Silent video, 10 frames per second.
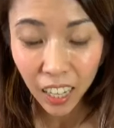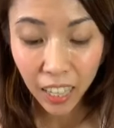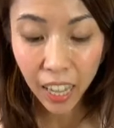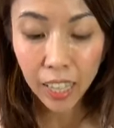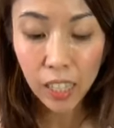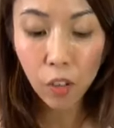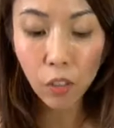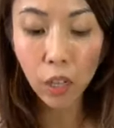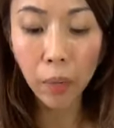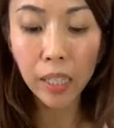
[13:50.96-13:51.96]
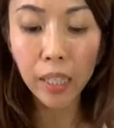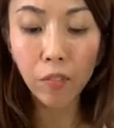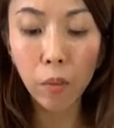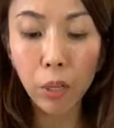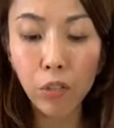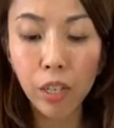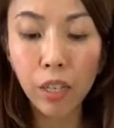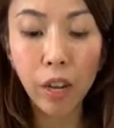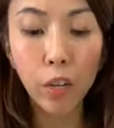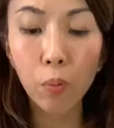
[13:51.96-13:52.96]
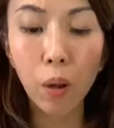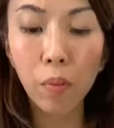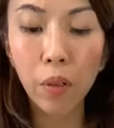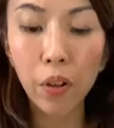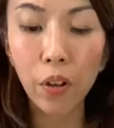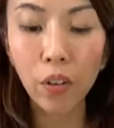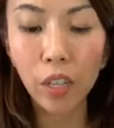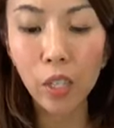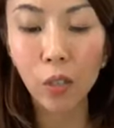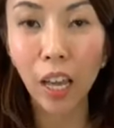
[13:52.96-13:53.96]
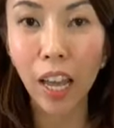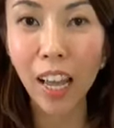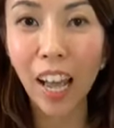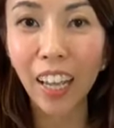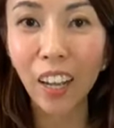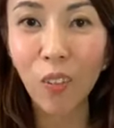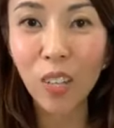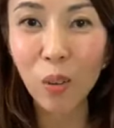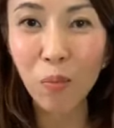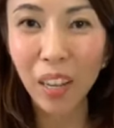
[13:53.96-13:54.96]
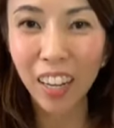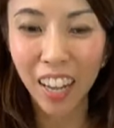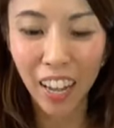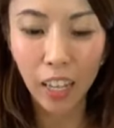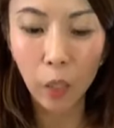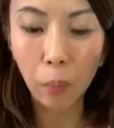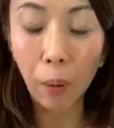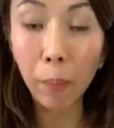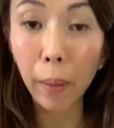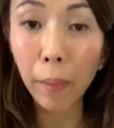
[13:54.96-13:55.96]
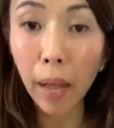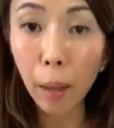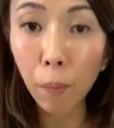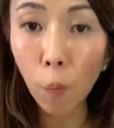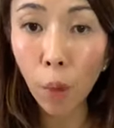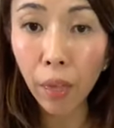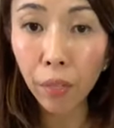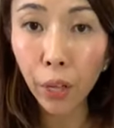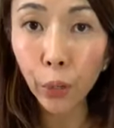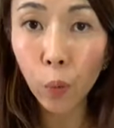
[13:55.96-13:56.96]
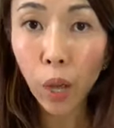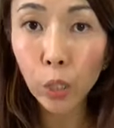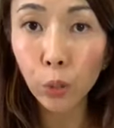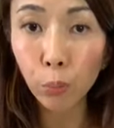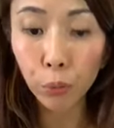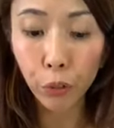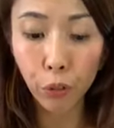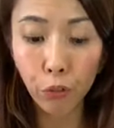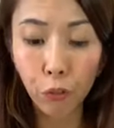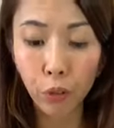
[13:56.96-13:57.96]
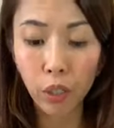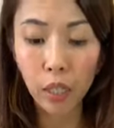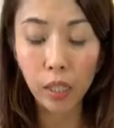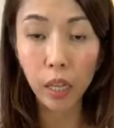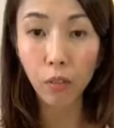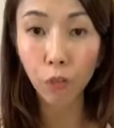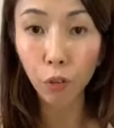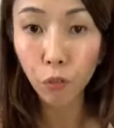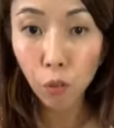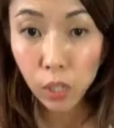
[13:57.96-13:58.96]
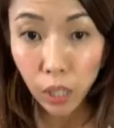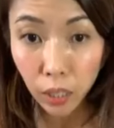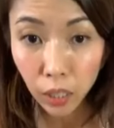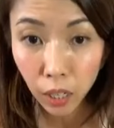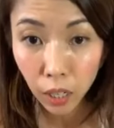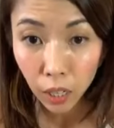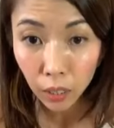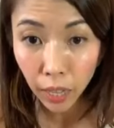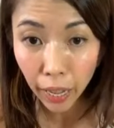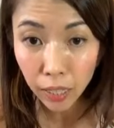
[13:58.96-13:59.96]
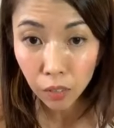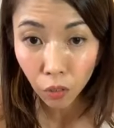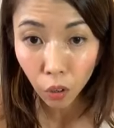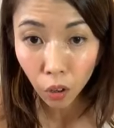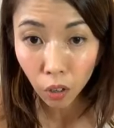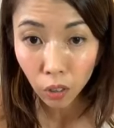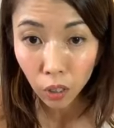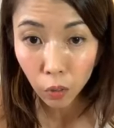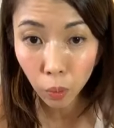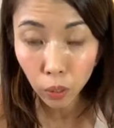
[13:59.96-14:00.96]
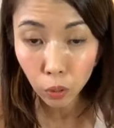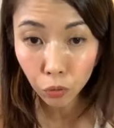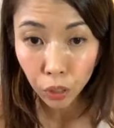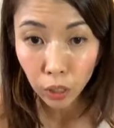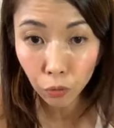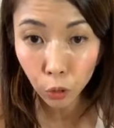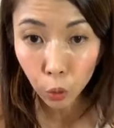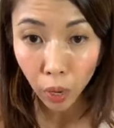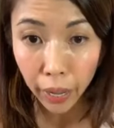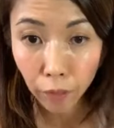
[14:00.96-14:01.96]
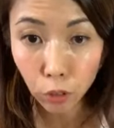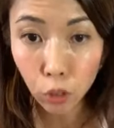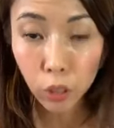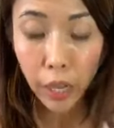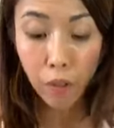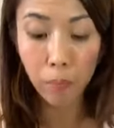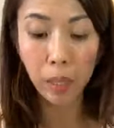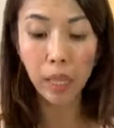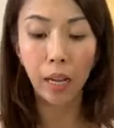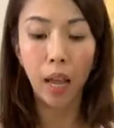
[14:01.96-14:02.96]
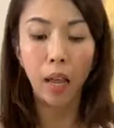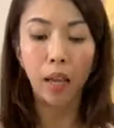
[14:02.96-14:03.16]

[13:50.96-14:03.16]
Okay, so the question for Beatrice, right? No problem at all. It's okay. I always repeat, no problem. Whether you want to put your food, is it for frozen? Thanks for, you want to freeze the food. Do I have to cook it 100%?